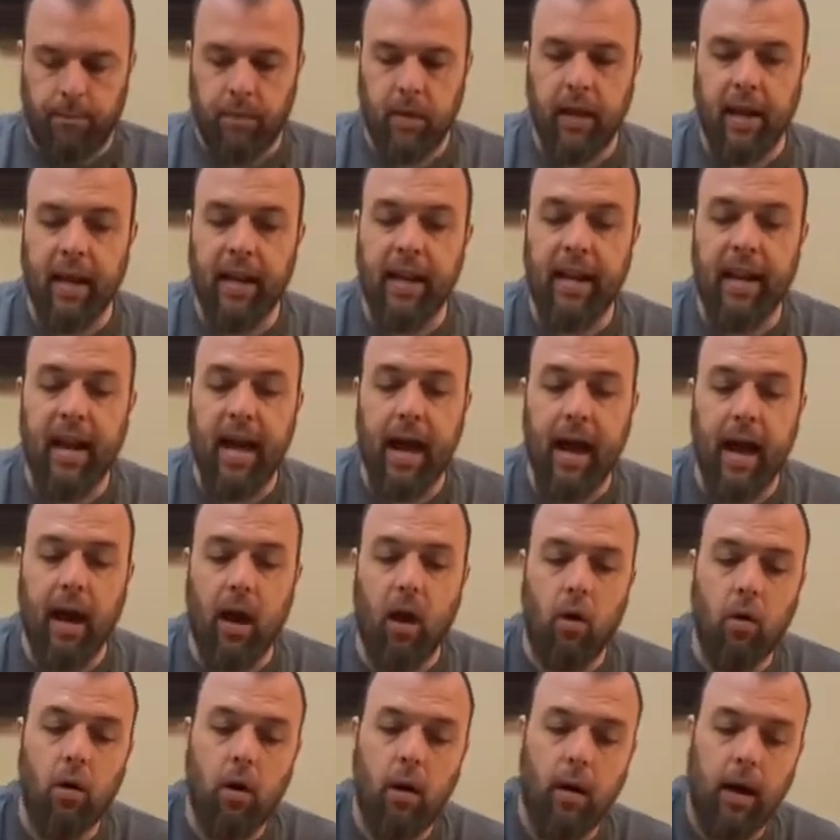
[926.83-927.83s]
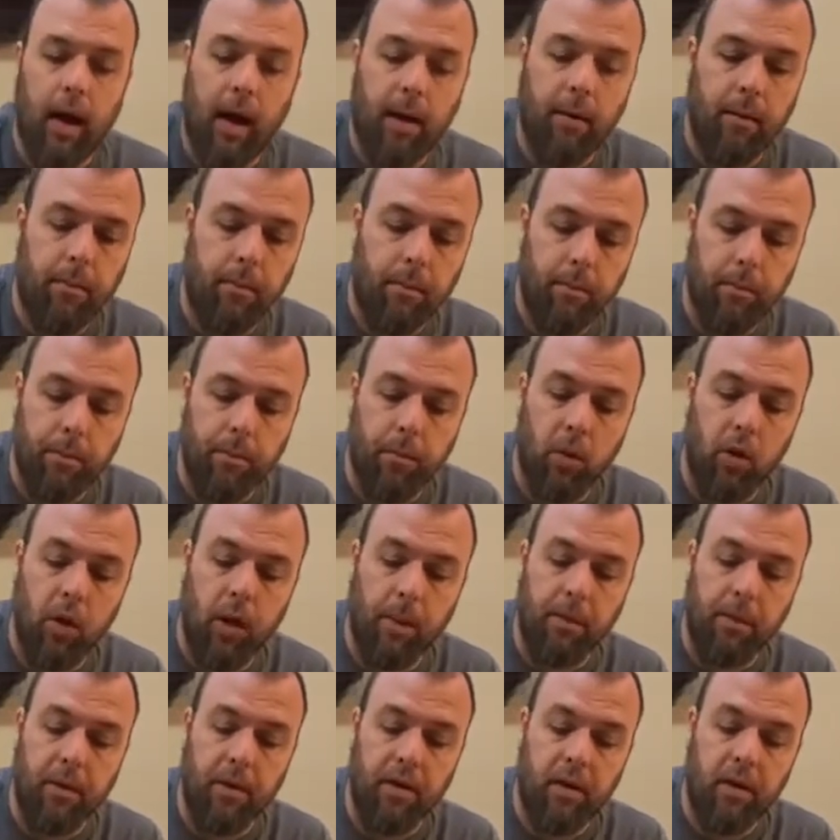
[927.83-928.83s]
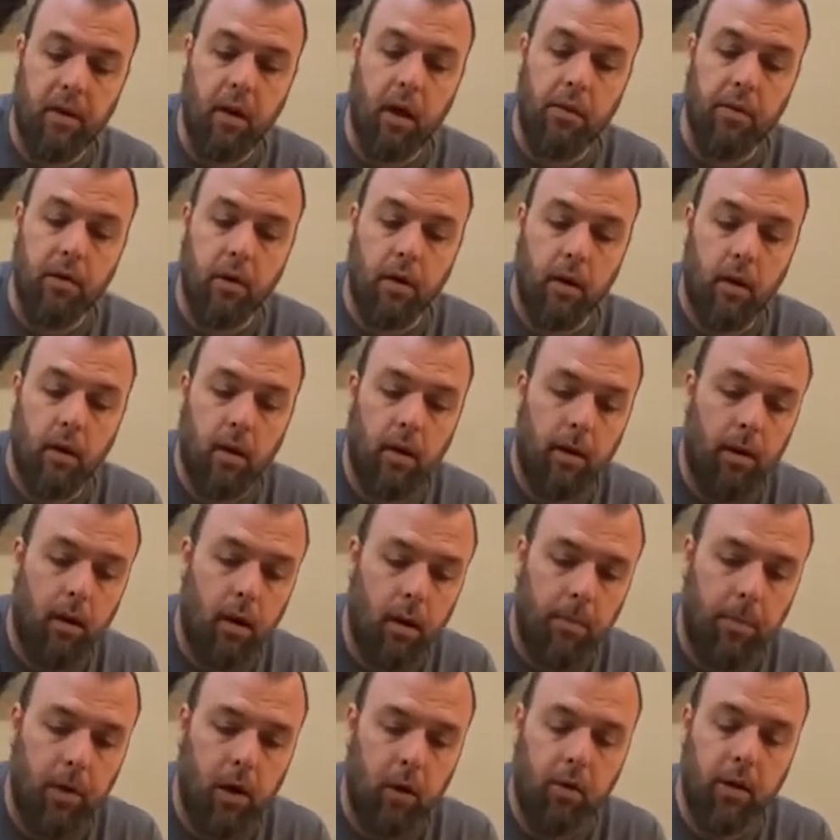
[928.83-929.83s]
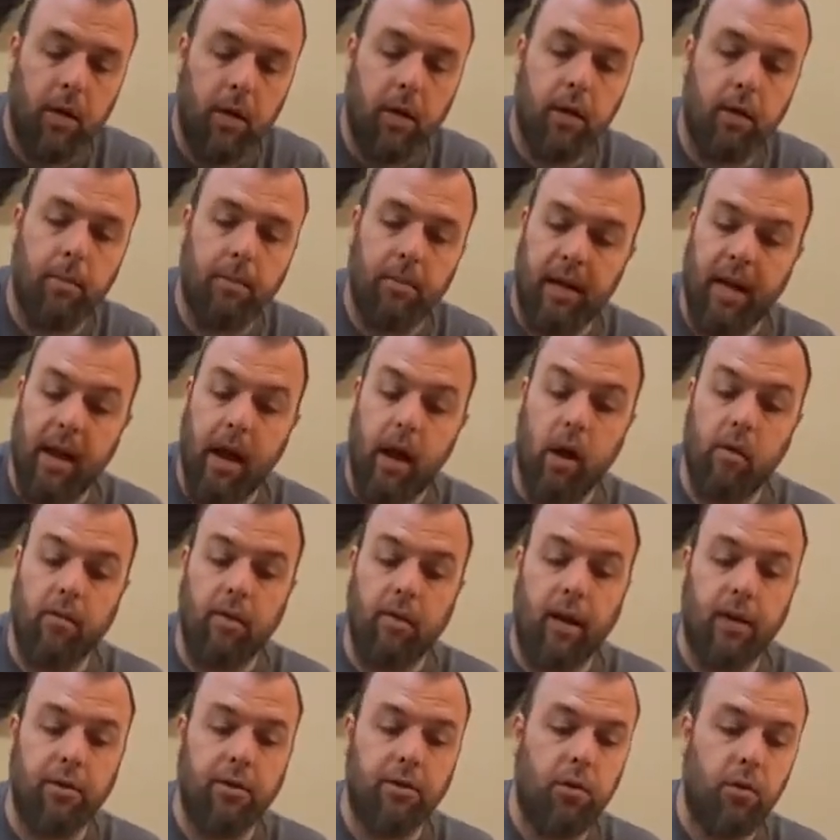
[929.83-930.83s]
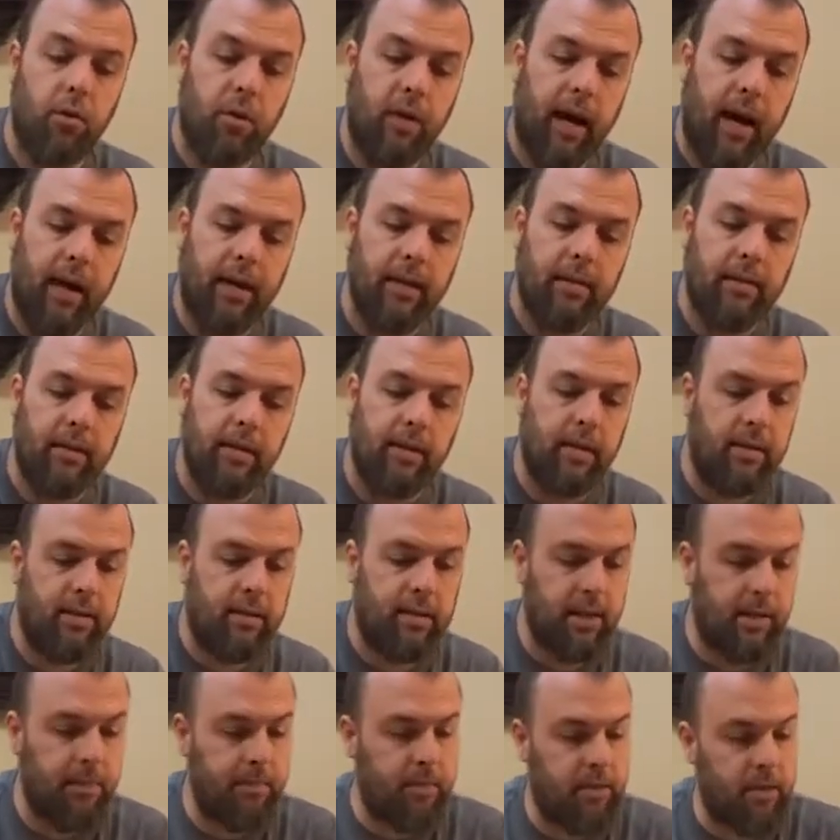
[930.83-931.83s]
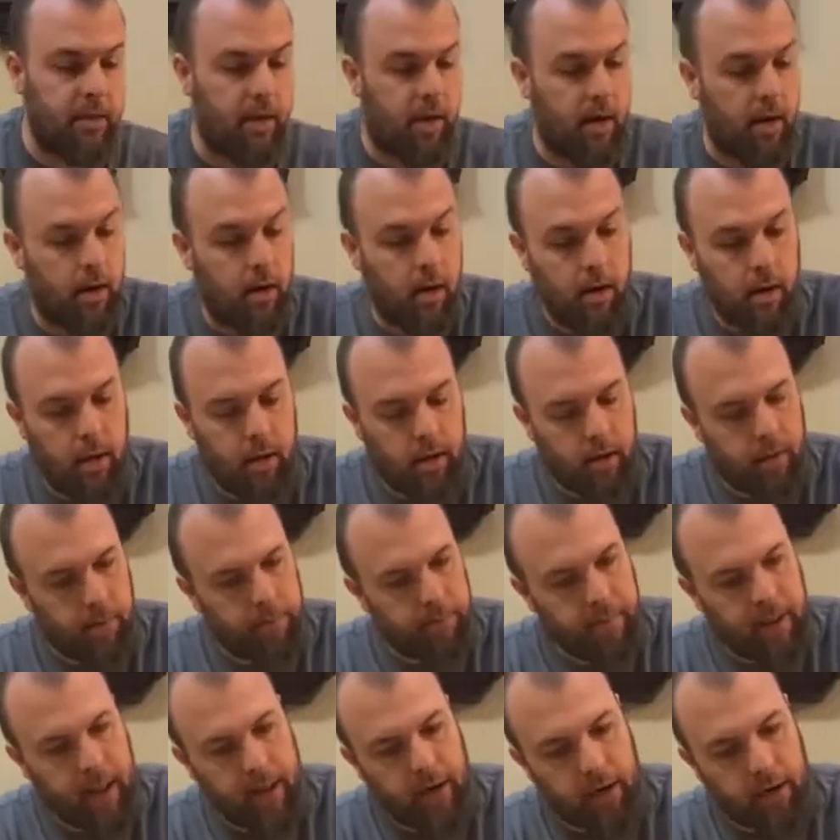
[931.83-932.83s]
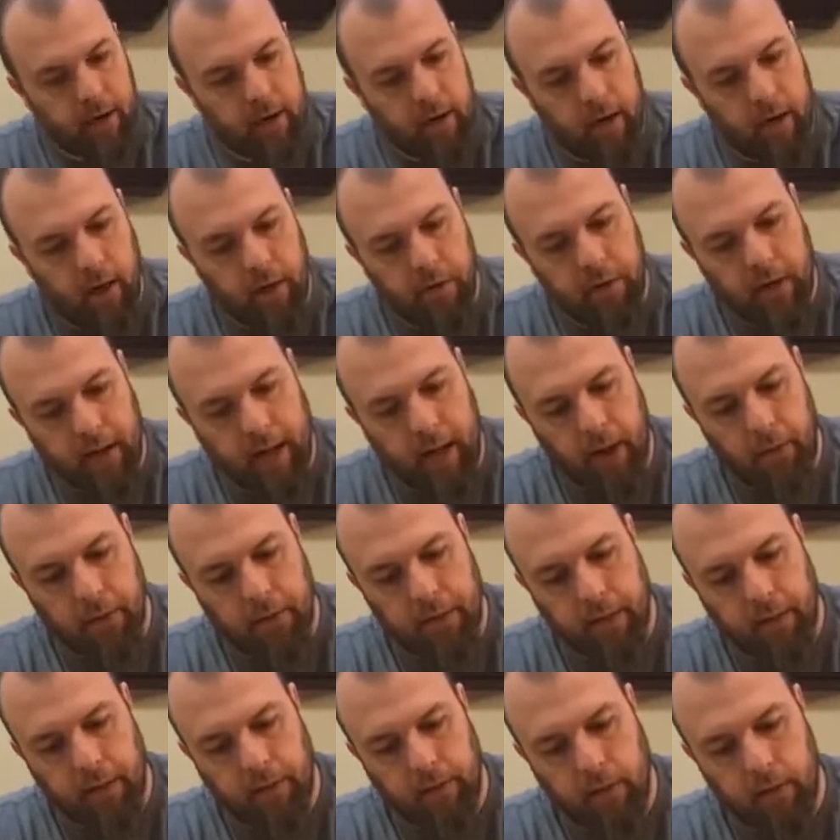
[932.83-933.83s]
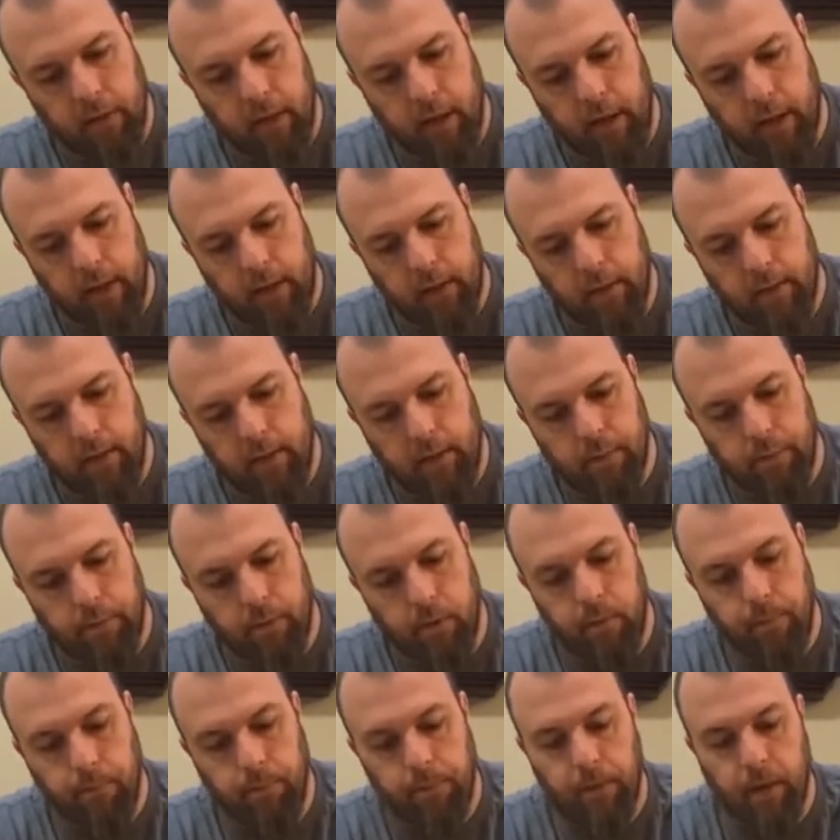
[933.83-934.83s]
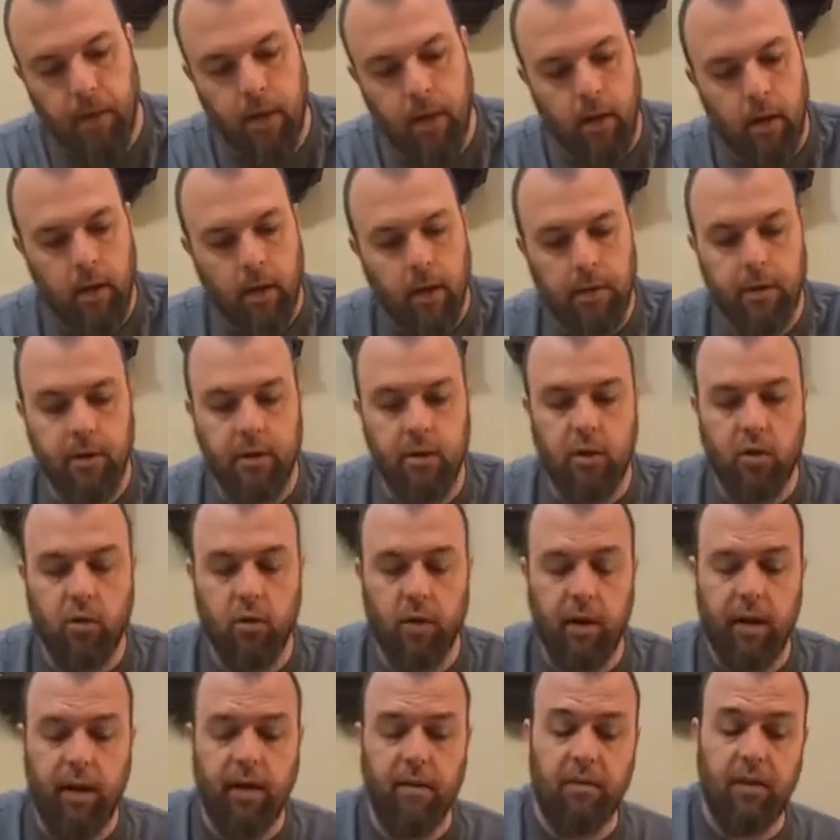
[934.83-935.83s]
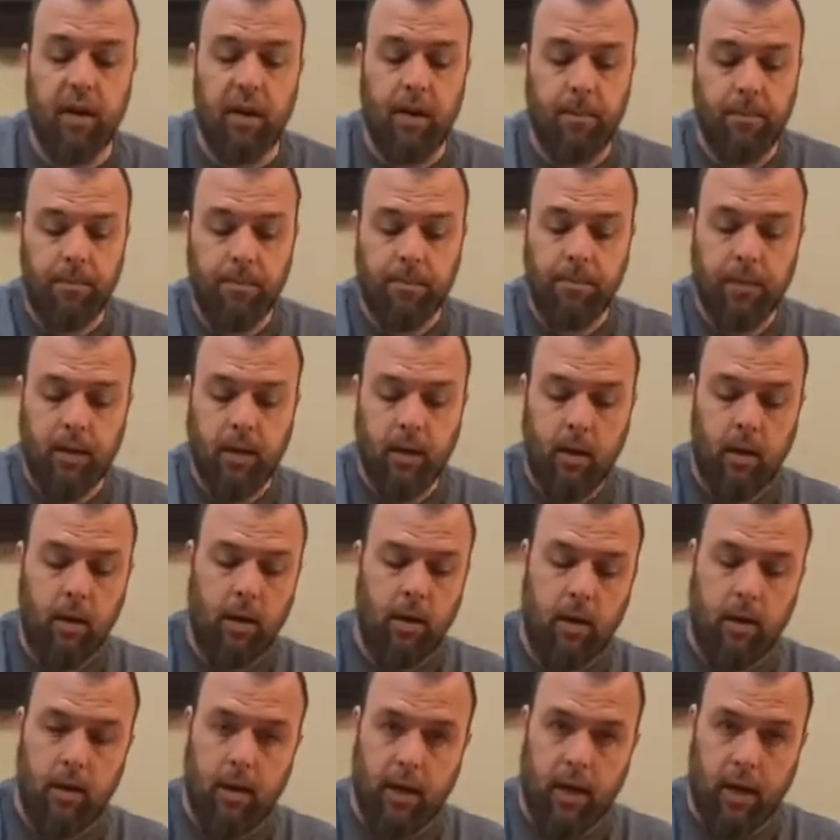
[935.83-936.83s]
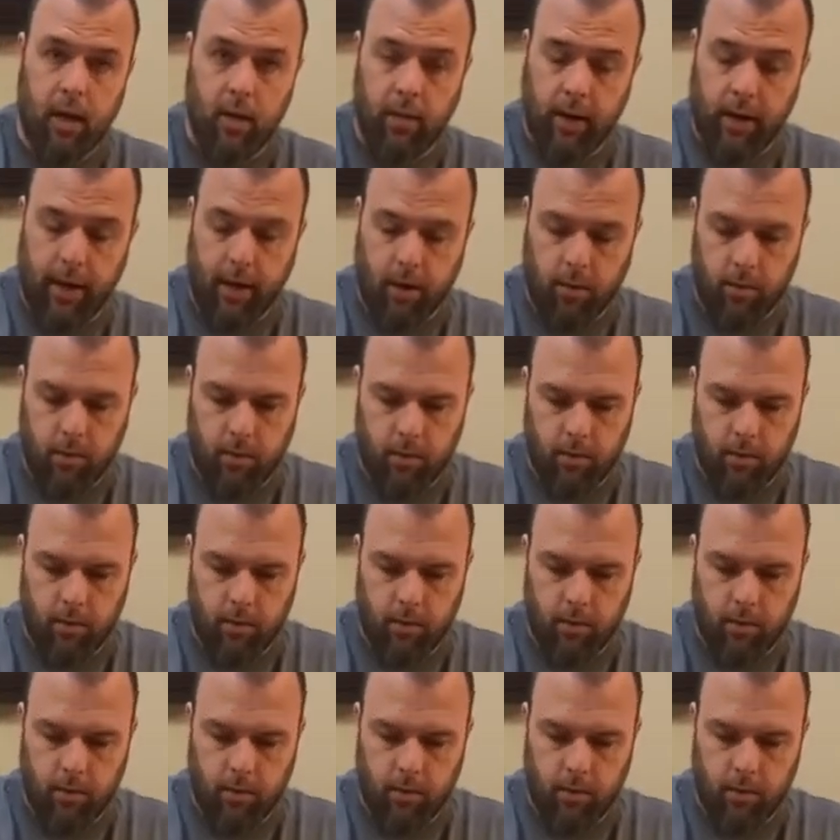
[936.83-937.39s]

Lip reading: And now I pull up another opponent, but now I've got 2 dice, and it seems, man, another guy without the Takeda symbol. There's 3 of them. Here we go.